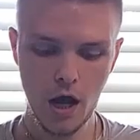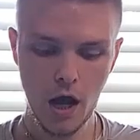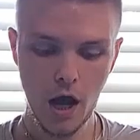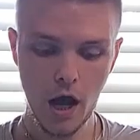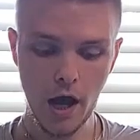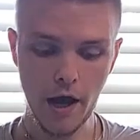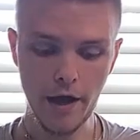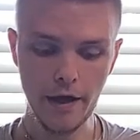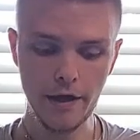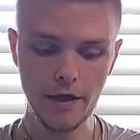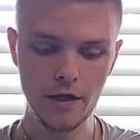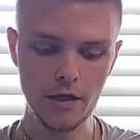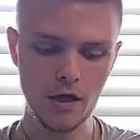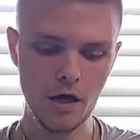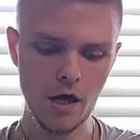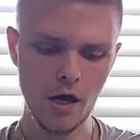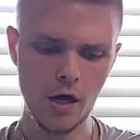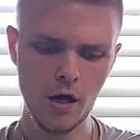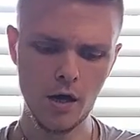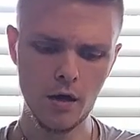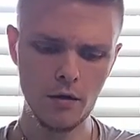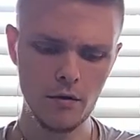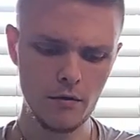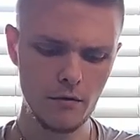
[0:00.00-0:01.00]
I,
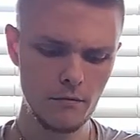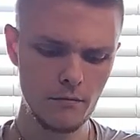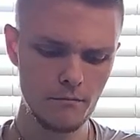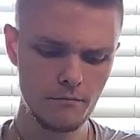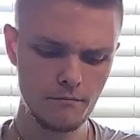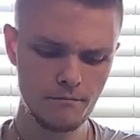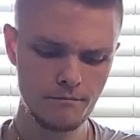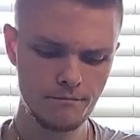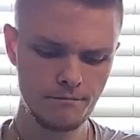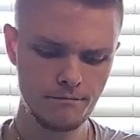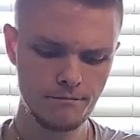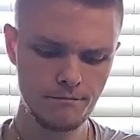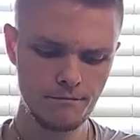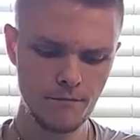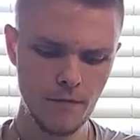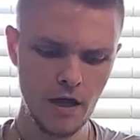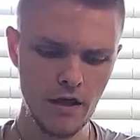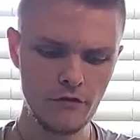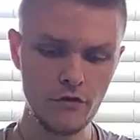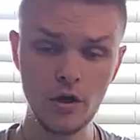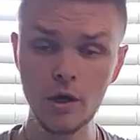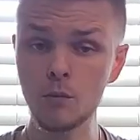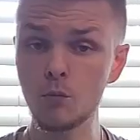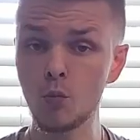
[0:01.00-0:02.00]

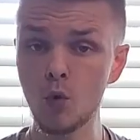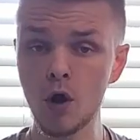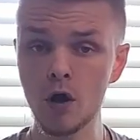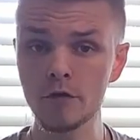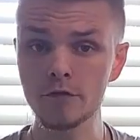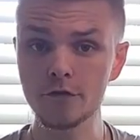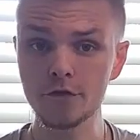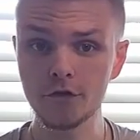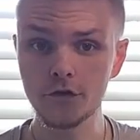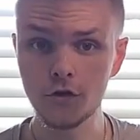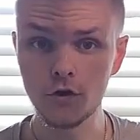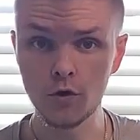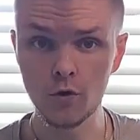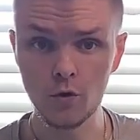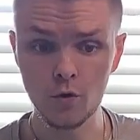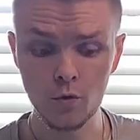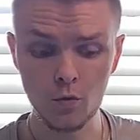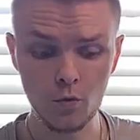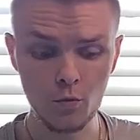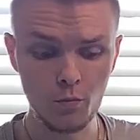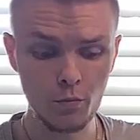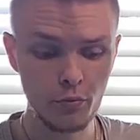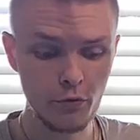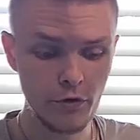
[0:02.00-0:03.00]
as I'm wont to do,
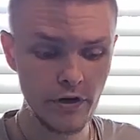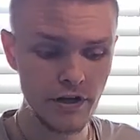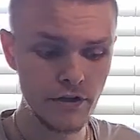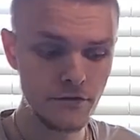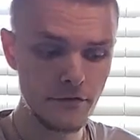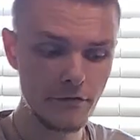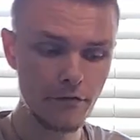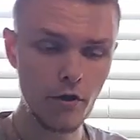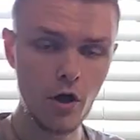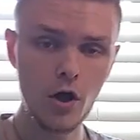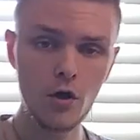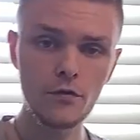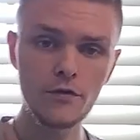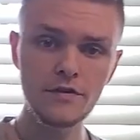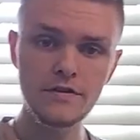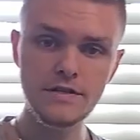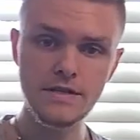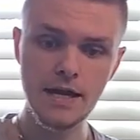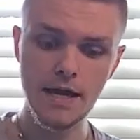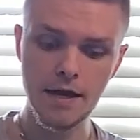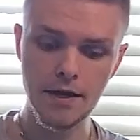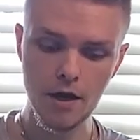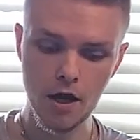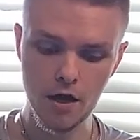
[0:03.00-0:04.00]
pre-installed the
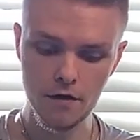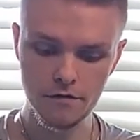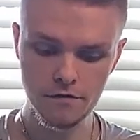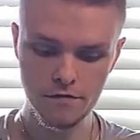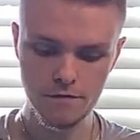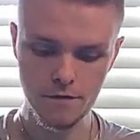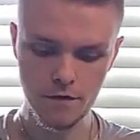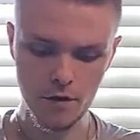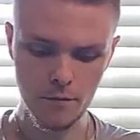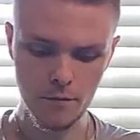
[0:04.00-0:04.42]
standoffs for the